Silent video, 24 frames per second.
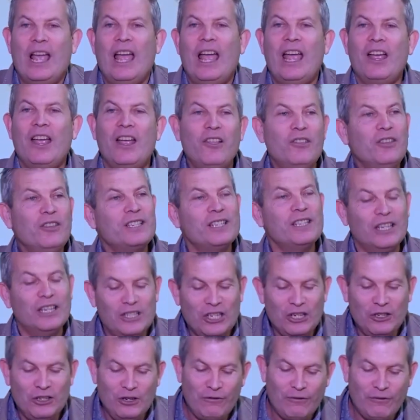and this
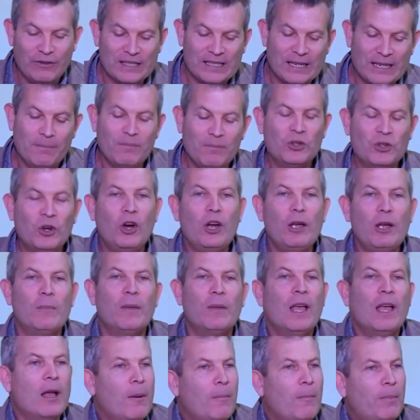continued for some time.